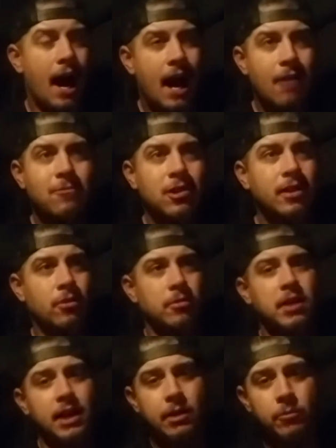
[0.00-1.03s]
I really
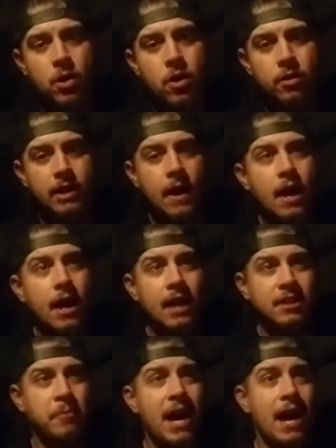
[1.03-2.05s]
don't think it would hurt that
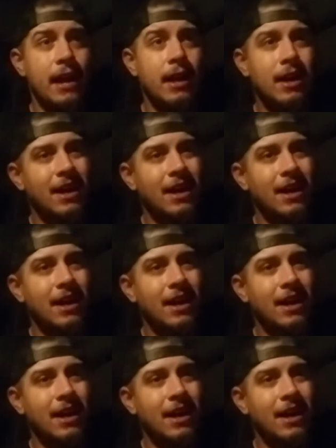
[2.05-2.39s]
as bad.